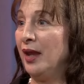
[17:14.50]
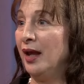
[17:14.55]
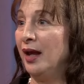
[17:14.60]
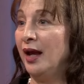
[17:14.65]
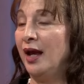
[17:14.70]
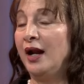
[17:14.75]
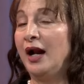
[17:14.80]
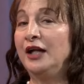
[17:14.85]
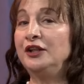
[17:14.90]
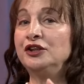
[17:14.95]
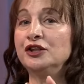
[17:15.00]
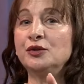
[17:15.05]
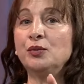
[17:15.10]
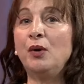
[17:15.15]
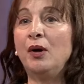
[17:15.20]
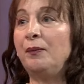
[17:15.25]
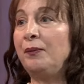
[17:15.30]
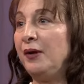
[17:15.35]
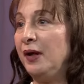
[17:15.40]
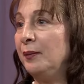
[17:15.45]
Yes. And I just
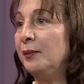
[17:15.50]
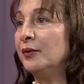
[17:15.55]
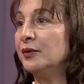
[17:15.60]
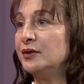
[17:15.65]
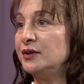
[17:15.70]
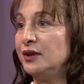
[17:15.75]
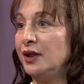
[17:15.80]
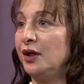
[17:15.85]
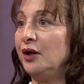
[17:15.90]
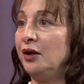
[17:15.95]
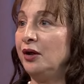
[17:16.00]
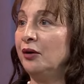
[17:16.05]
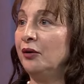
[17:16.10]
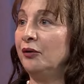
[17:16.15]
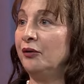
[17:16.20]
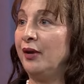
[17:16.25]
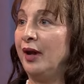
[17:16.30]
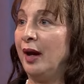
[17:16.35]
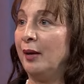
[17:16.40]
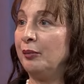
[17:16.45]
want people to
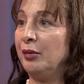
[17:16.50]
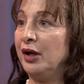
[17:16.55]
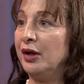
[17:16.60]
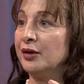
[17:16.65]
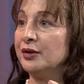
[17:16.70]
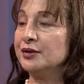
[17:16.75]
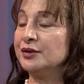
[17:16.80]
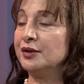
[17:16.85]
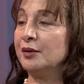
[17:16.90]
hear that, because